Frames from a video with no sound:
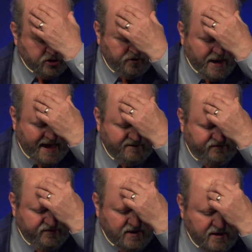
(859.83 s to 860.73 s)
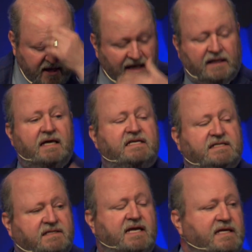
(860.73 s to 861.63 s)
you have at
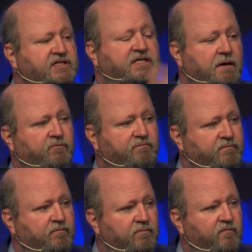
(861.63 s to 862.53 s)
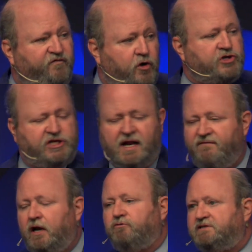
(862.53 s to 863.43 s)
least seen some version
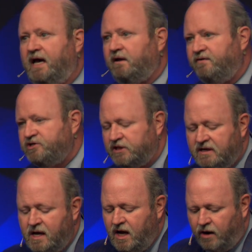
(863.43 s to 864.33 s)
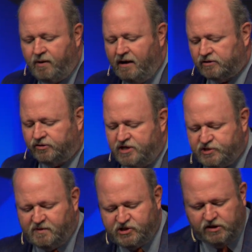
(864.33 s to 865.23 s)
of it on television around
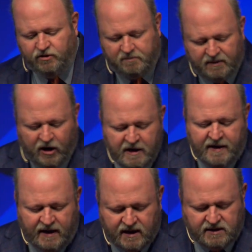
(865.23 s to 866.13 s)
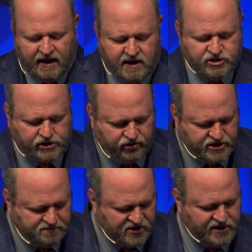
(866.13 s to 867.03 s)
Christmas. Do you remember in Dickens' Christmas